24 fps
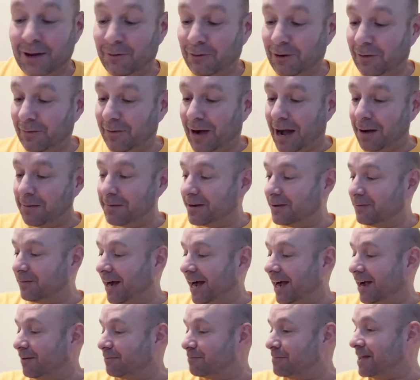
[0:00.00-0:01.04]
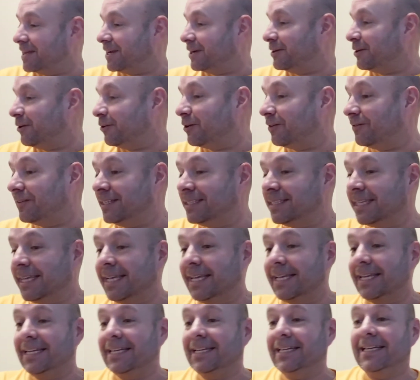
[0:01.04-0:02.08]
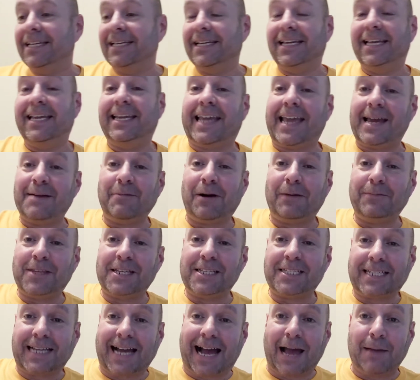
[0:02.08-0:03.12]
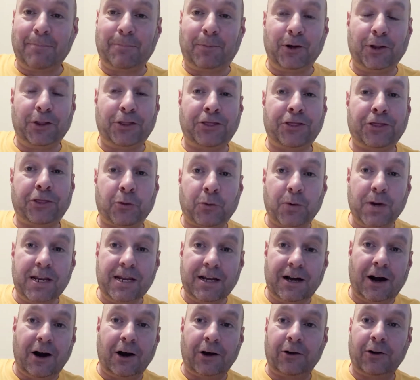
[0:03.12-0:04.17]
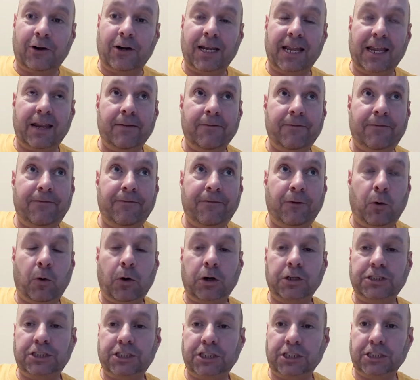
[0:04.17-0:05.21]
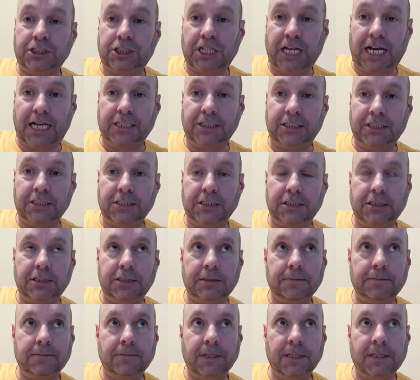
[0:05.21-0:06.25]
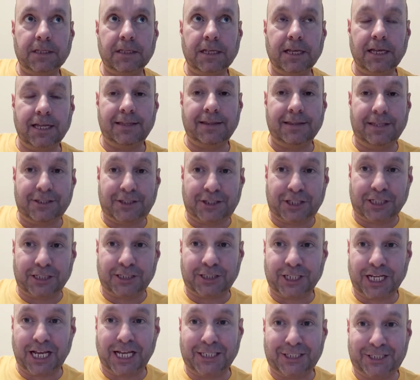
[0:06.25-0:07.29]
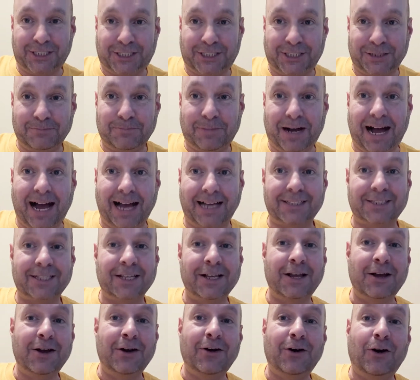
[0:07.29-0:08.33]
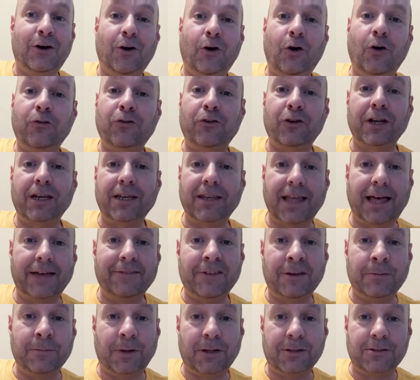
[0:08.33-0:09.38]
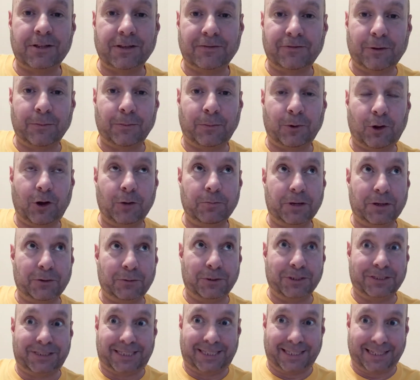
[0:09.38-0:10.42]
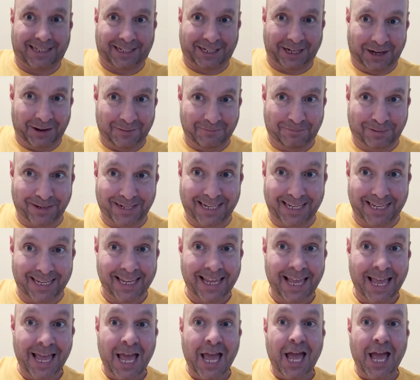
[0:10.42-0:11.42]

Well, I made a note of it. He came up, this guy put 304 suggestions in the suggestion box over 11 months of employment with the company.